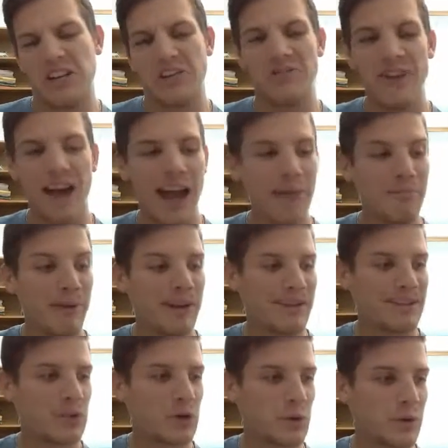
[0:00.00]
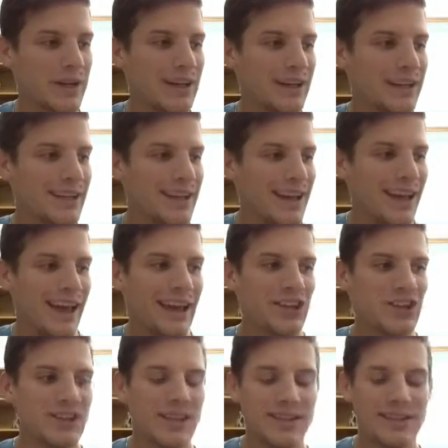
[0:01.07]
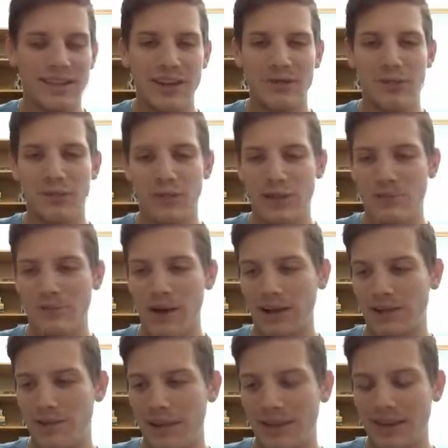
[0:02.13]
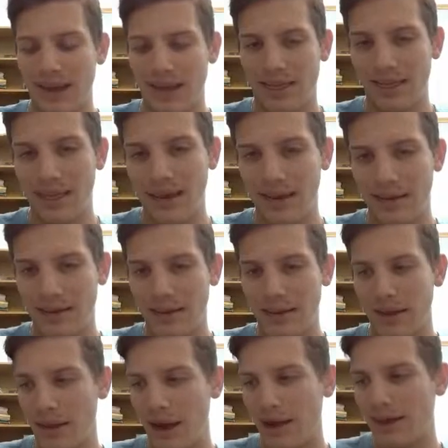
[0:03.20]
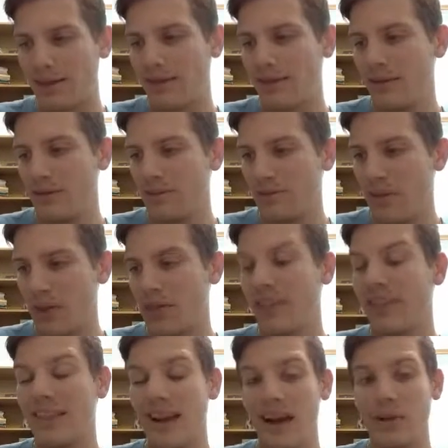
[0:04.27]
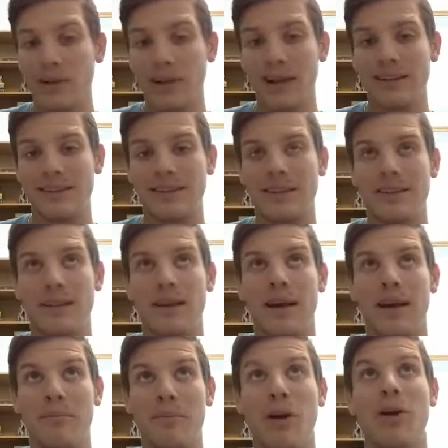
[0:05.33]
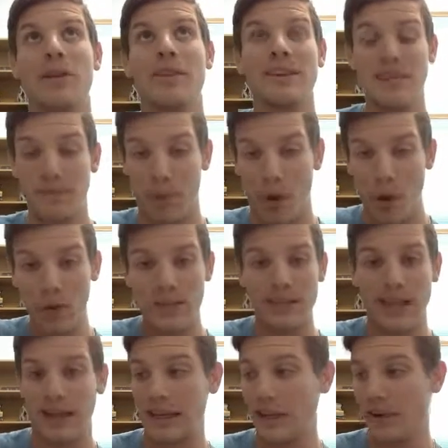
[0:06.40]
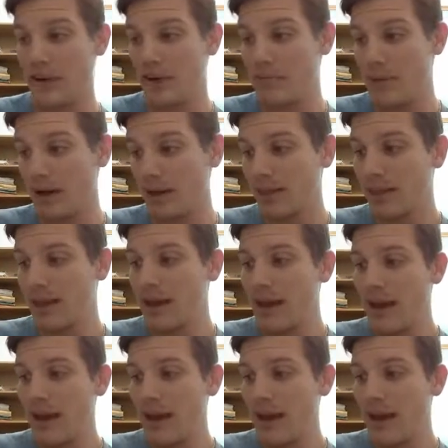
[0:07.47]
5 minutes to read it and just as a different perspective, because I think that the thing that I realized, I'm calling this the post-secondary myth,